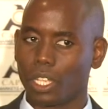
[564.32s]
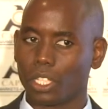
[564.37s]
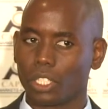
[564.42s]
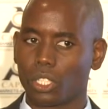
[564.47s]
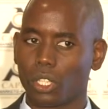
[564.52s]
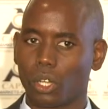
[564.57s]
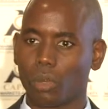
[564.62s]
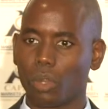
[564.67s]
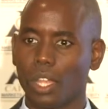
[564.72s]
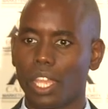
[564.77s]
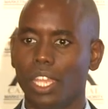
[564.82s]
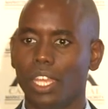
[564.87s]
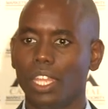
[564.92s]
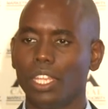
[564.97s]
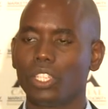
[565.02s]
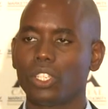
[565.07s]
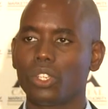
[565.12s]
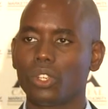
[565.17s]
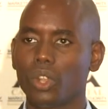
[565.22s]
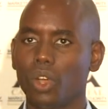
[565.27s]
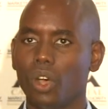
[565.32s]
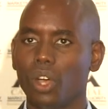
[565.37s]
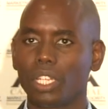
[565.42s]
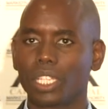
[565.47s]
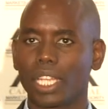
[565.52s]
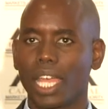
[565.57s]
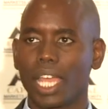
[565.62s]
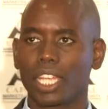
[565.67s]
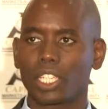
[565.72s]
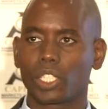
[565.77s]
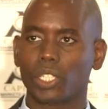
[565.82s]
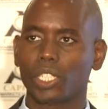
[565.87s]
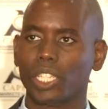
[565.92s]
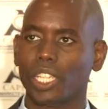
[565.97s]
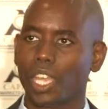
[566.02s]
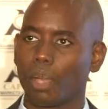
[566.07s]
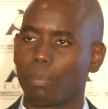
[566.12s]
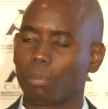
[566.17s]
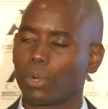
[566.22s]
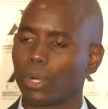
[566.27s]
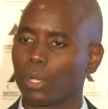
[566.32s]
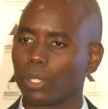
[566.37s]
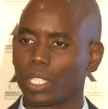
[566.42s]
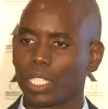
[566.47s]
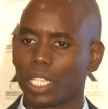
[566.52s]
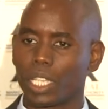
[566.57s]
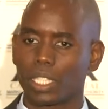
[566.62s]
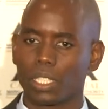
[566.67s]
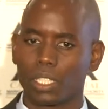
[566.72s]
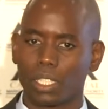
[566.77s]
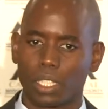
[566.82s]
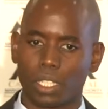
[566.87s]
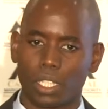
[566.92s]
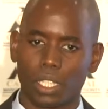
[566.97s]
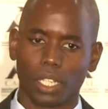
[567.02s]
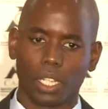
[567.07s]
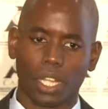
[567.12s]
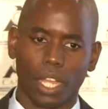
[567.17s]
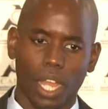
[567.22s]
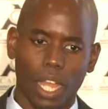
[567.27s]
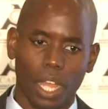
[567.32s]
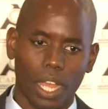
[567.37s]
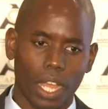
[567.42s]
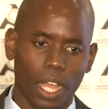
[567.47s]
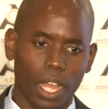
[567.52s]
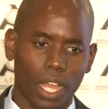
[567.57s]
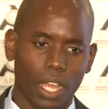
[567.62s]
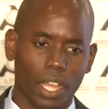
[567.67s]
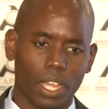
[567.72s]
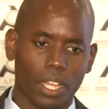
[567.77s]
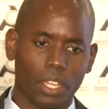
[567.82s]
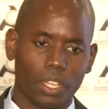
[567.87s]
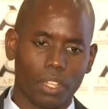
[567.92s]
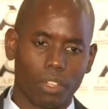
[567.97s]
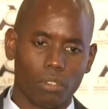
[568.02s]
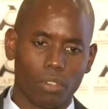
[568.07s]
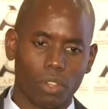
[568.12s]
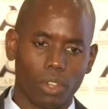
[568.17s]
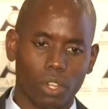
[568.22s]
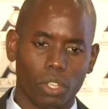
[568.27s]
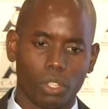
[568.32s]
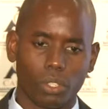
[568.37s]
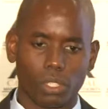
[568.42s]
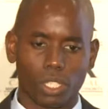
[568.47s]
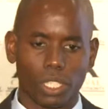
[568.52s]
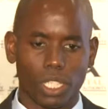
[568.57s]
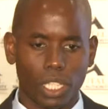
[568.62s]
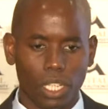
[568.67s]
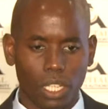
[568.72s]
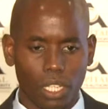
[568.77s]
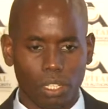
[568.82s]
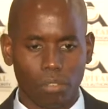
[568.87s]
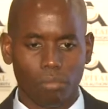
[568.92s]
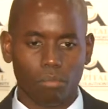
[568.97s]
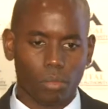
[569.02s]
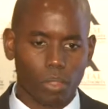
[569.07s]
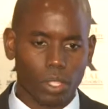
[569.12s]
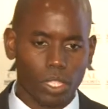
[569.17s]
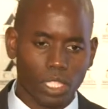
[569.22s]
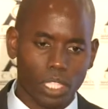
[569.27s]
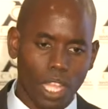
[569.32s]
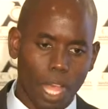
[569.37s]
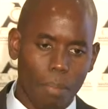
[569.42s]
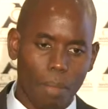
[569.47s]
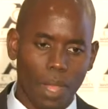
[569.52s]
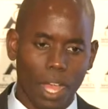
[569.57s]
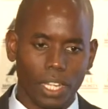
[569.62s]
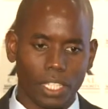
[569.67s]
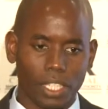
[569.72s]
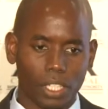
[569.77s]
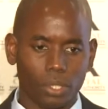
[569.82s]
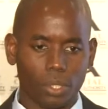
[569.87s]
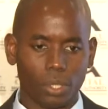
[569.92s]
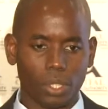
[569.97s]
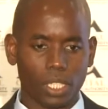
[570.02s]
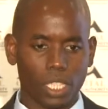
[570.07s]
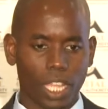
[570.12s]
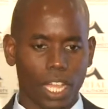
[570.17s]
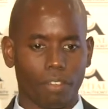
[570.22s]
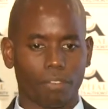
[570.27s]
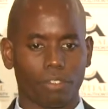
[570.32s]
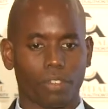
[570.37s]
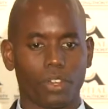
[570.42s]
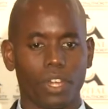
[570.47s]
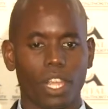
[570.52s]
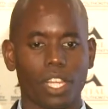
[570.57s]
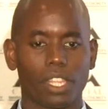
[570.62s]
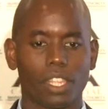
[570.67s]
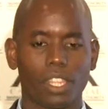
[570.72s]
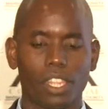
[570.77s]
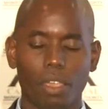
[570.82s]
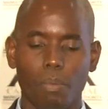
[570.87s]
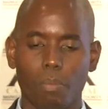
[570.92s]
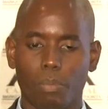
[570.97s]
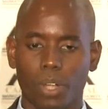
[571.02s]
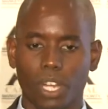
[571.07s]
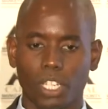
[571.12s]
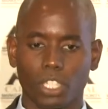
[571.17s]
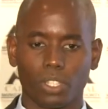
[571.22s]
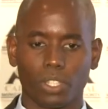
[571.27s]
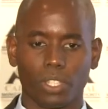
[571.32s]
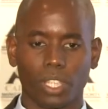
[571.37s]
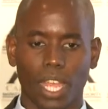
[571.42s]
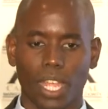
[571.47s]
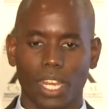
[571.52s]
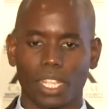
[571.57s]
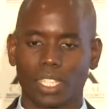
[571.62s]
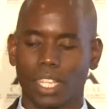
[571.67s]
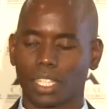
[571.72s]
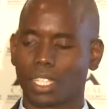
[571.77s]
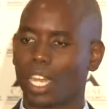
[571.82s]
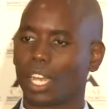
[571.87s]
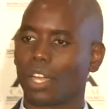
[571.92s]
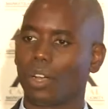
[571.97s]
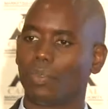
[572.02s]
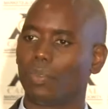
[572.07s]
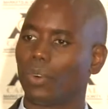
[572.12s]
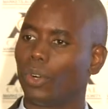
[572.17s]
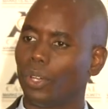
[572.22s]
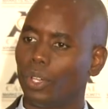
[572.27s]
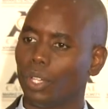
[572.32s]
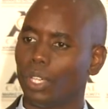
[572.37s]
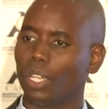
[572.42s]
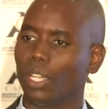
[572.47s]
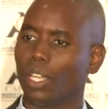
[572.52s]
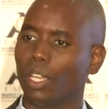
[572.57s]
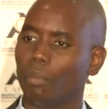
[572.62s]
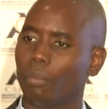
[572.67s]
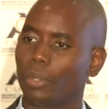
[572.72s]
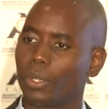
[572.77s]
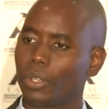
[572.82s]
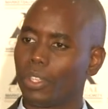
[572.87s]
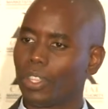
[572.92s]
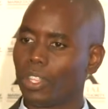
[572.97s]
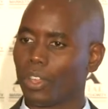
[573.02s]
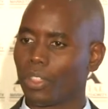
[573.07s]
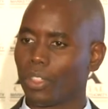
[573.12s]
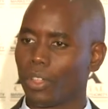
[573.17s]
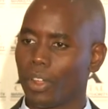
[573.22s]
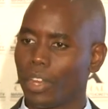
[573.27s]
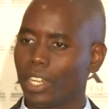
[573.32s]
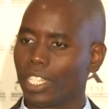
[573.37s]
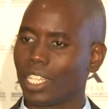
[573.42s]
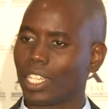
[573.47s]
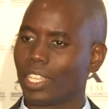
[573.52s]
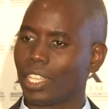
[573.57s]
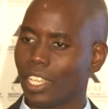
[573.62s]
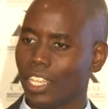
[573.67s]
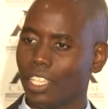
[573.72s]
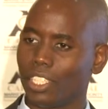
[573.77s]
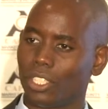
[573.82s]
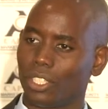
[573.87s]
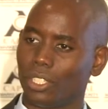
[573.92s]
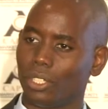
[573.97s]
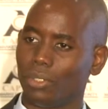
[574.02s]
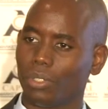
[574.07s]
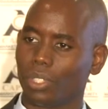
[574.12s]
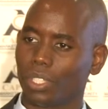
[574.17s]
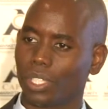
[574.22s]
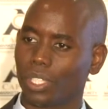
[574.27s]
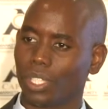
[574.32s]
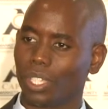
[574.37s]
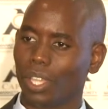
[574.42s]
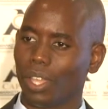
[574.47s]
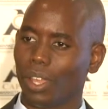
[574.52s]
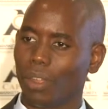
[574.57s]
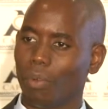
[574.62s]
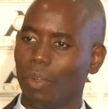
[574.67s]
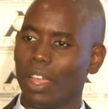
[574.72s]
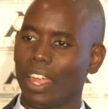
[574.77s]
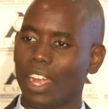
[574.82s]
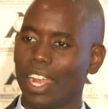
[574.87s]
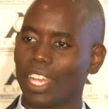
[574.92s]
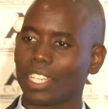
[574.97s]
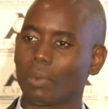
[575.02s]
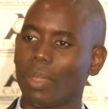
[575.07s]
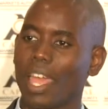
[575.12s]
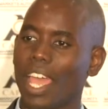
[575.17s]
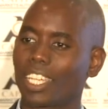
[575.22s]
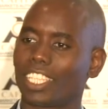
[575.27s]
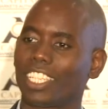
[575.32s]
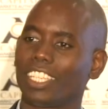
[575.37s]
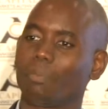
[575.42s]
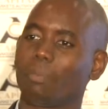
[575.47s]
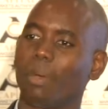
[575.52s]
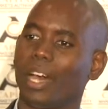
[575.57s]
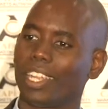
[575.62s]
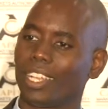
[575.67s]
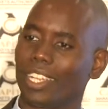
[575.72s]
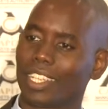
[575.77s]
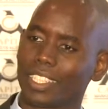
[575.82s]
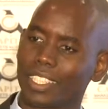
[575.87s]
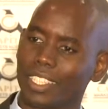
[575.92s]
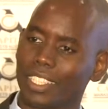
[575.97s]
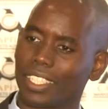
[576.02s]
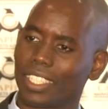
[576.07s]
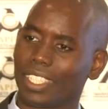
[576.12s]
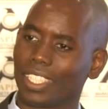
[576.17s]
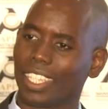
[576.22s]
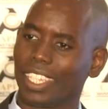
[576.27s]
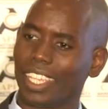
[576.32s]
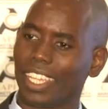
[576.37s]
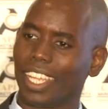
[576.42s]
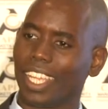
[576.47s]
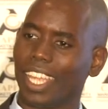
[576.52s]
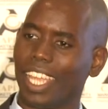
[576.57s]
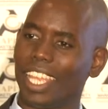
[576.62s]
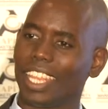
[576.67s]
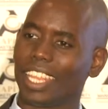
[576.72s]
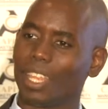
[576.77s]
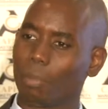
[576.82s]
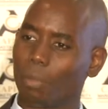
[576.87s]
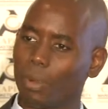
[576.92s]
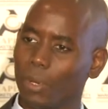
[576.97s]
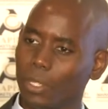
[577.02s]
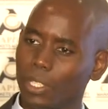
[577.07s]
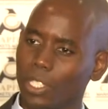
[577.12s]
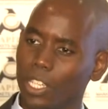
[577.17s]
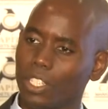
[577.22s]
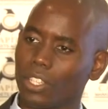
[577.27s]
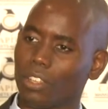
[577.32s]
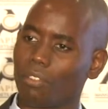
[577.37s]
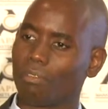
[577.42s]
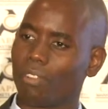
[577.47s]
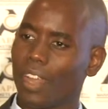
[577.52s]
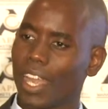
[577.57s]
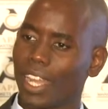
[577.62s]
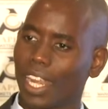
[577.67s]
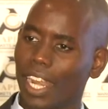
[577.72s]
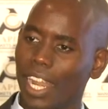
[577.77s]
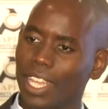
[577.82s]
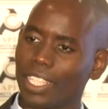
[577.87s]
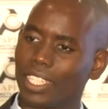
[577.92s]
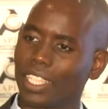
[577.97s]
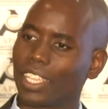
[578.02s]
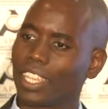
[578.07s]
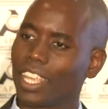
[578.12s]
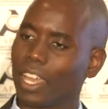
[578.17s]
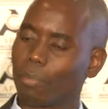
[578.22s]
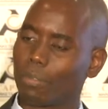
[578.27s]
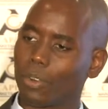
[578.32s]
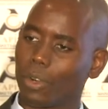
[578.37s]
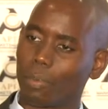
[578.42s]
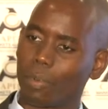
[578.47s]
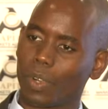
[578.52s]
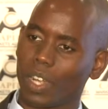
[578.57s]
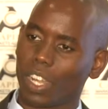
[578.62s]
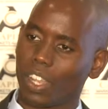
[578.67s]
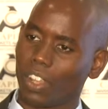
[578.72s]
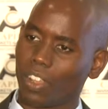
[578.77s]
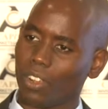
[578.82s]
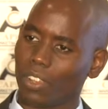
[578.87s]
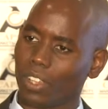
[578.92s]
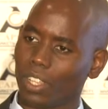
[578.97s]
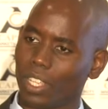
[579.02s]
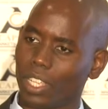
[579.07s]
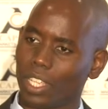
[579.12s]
So it is not actually a process, you'll see some articles have created the impression that it's a tug of war between the authority and the institute, whereas we're actually partners in the process of finalizing the appropriate law